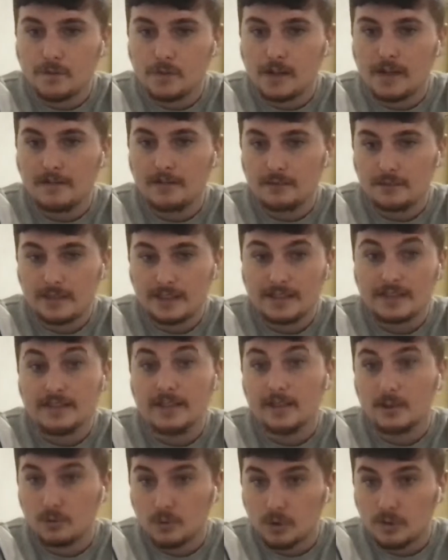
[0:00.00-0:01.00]
whatever reason,
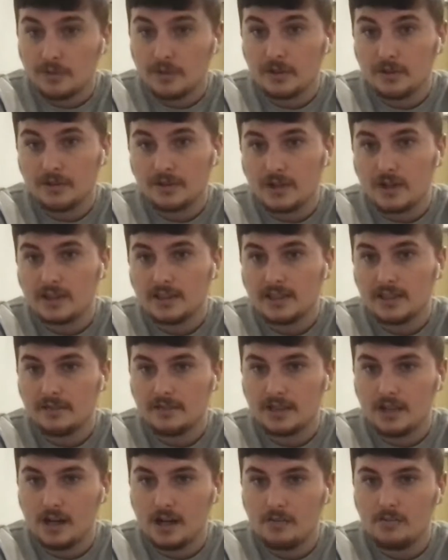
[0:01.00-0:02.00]
then it will be on the
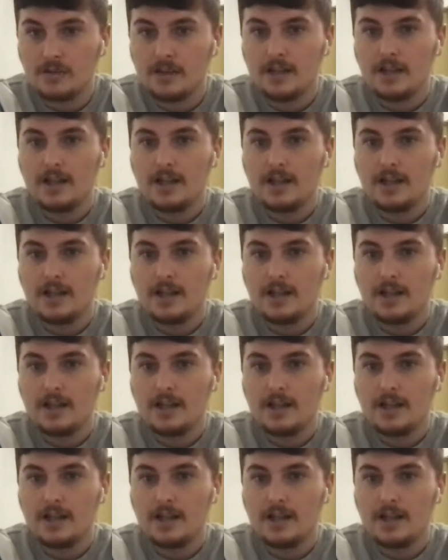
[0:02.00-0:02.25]
ITV Hub.